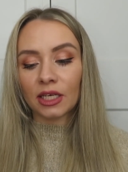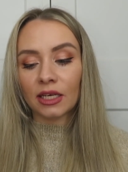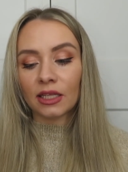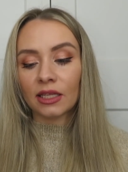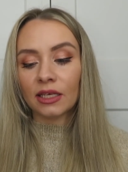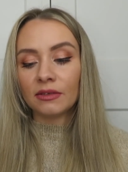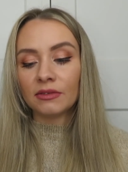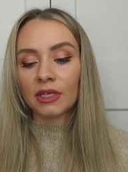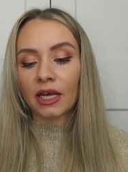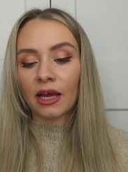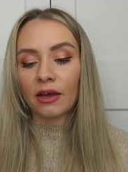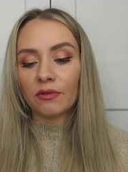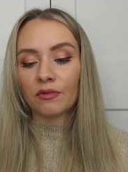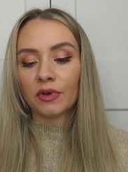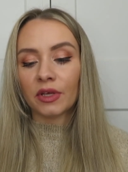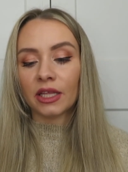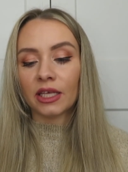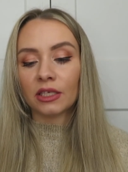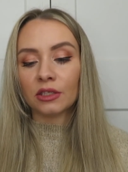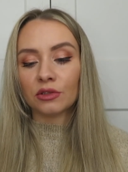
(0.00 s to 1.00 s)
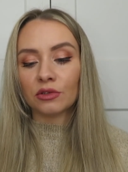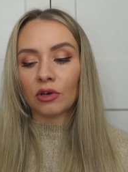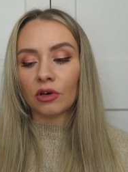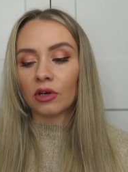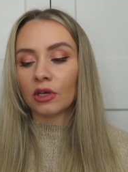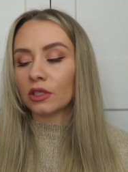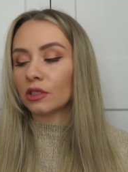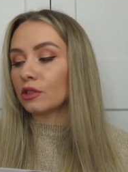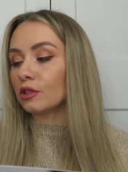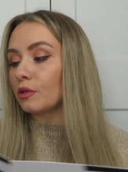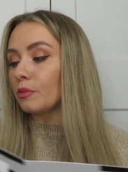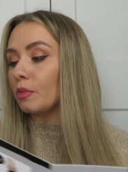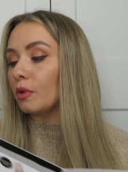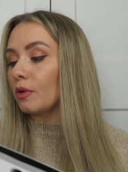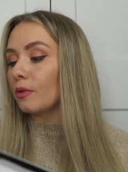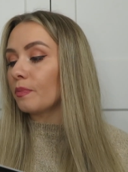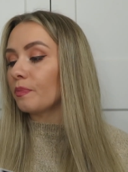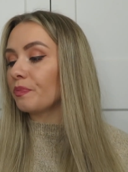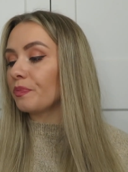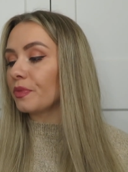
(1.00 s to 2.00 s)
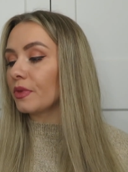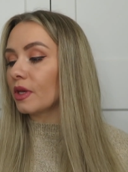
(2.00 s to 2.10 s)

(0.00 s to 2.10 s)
It leaves hair feeling strong and supple.